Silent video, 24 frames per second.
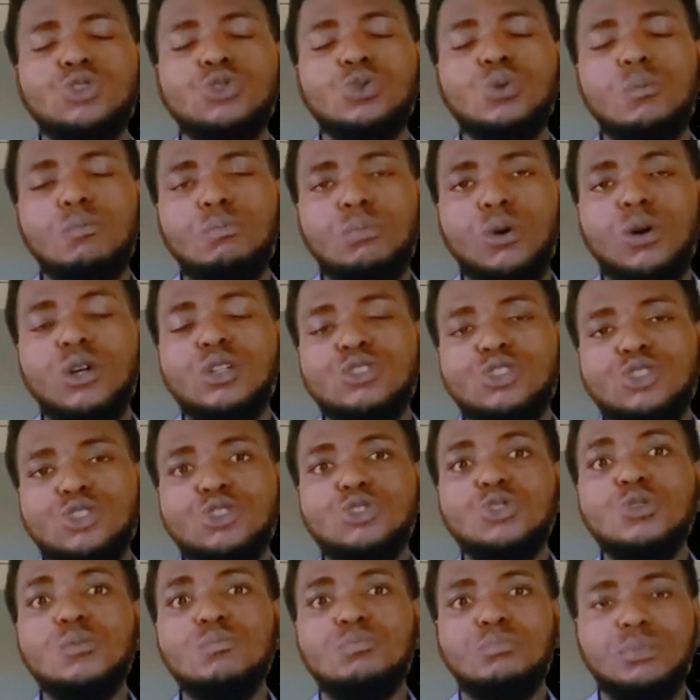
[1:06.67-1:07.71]

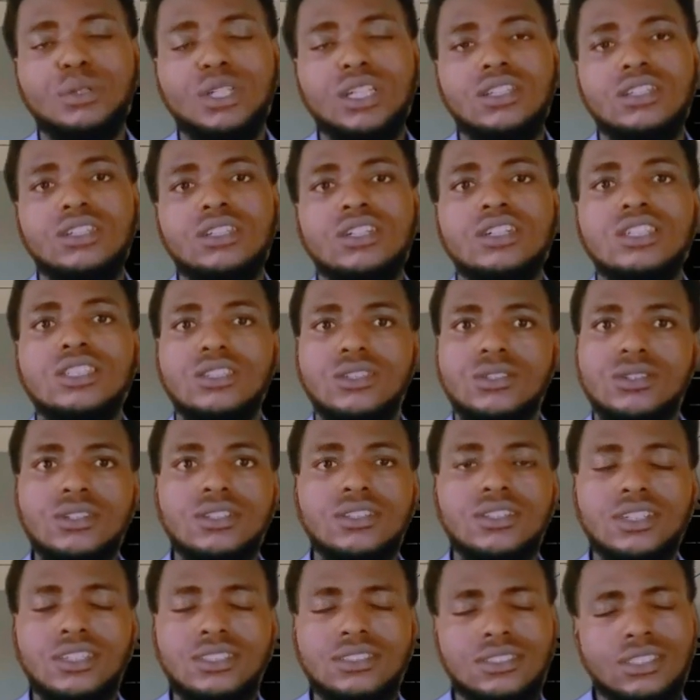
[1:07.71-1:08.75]
$2.2 billion
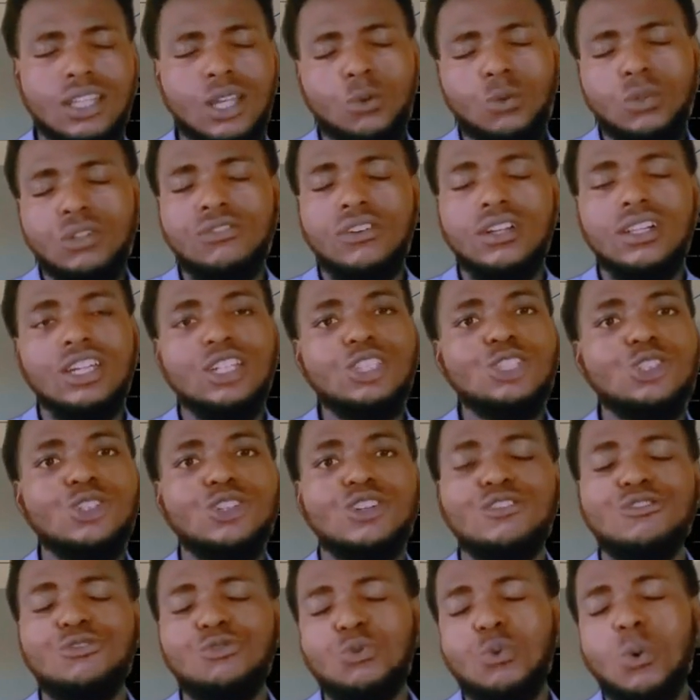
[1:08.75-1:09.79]

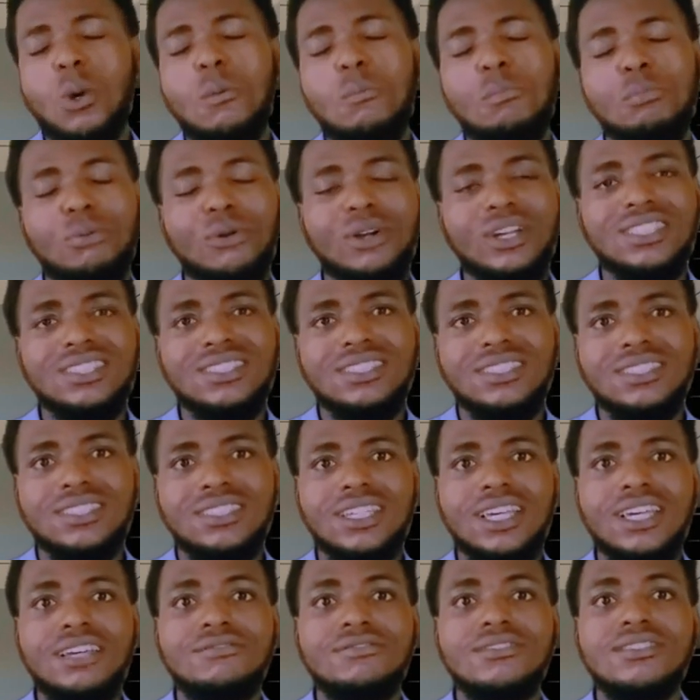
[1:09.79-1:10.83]
equivalent of
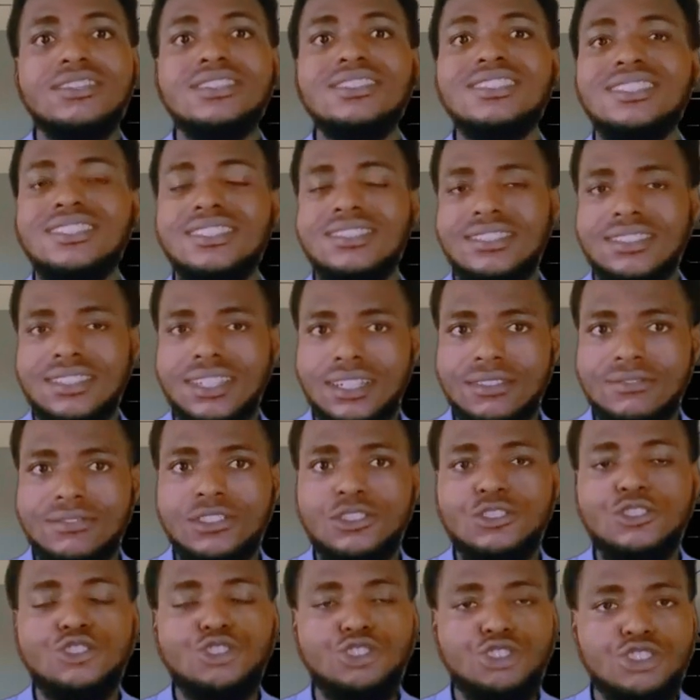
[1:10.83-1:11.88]

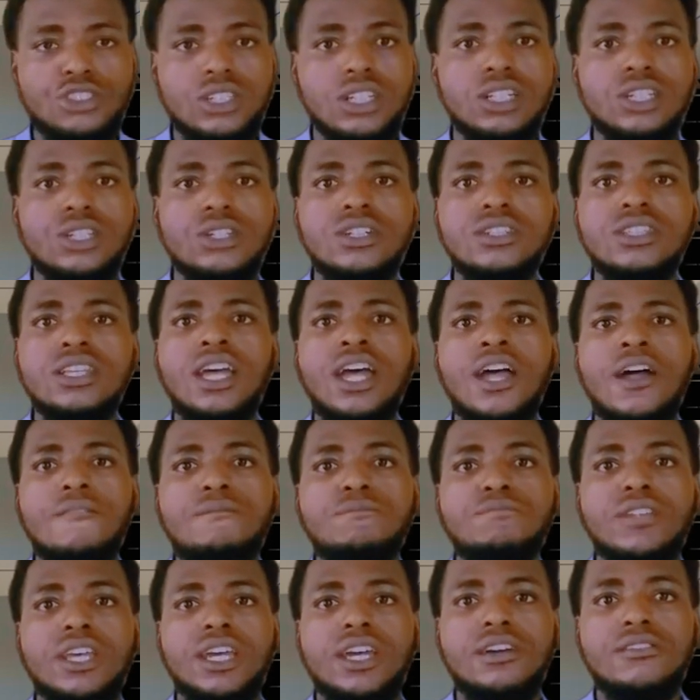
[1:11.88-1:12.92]
1.77 trillion
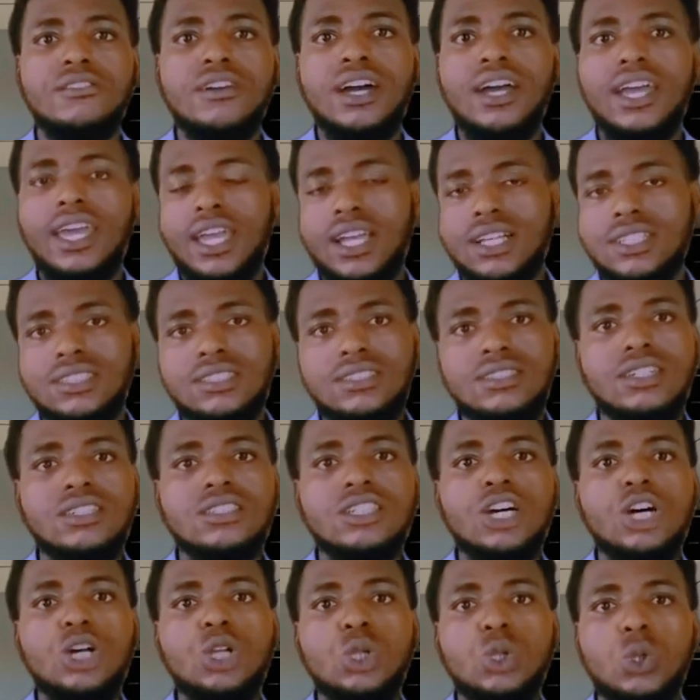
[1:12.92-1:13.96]
naira
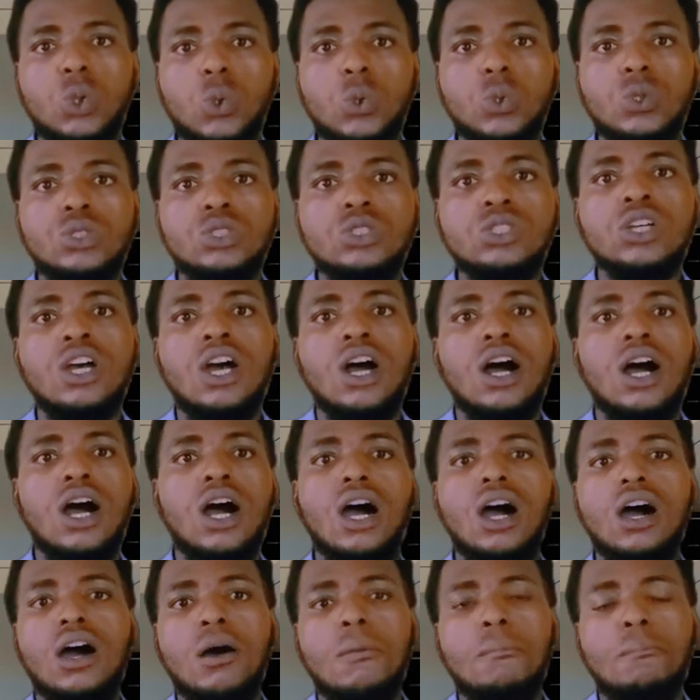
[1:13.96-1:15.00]
external loan
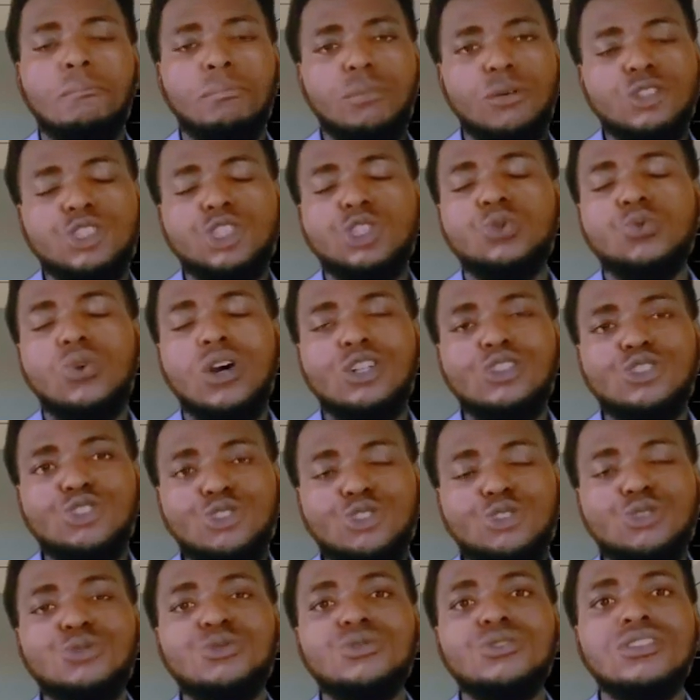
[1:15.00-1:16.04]
um, pursuant
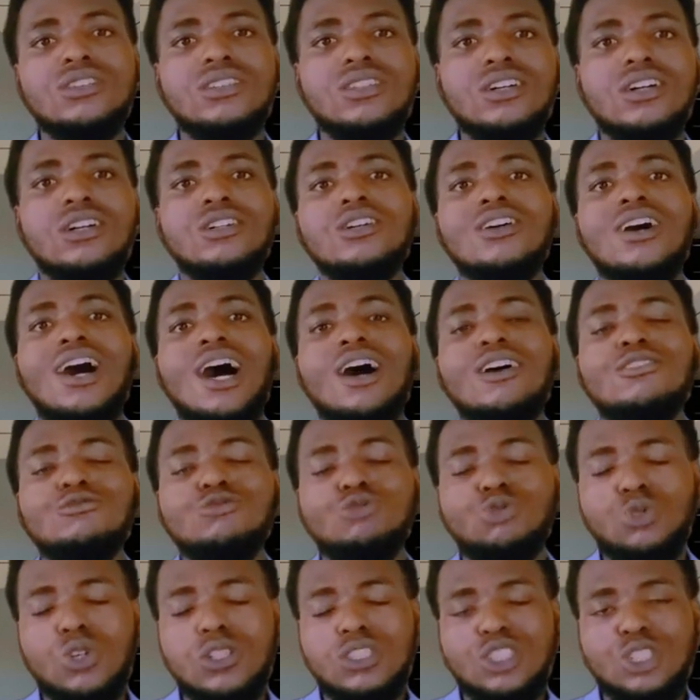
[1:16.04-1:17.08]
to the
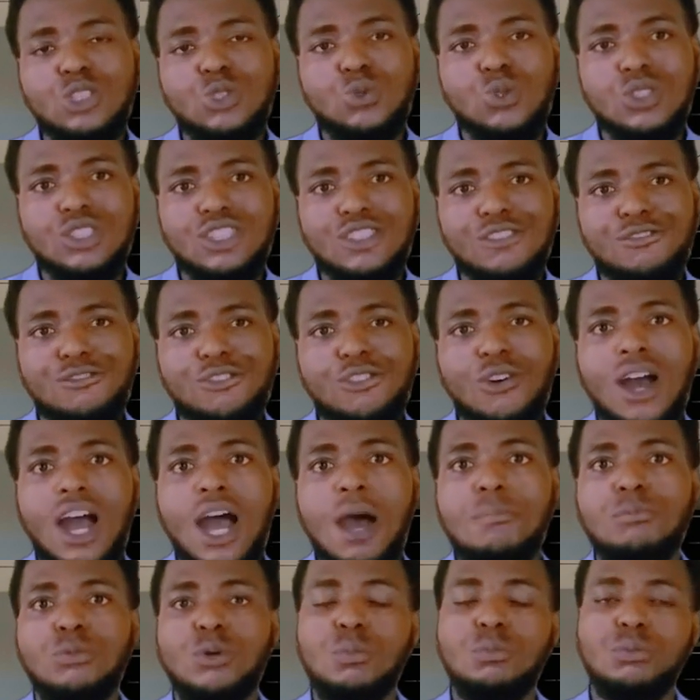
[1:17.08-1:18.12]
2024
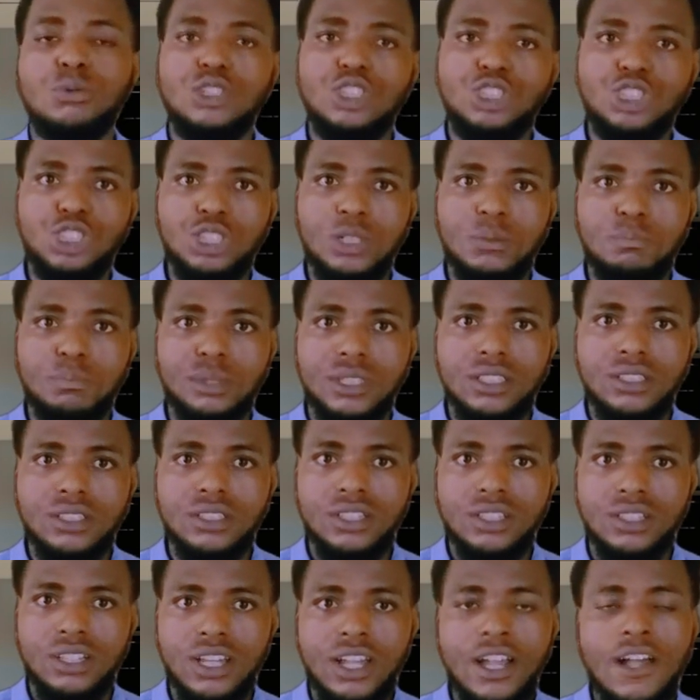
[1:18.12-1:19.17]
appropriation
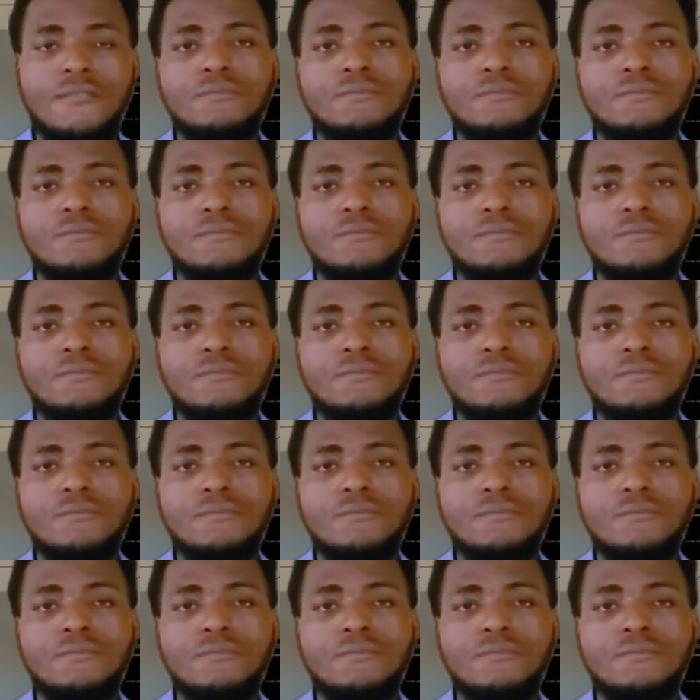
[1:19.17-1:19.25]
bill.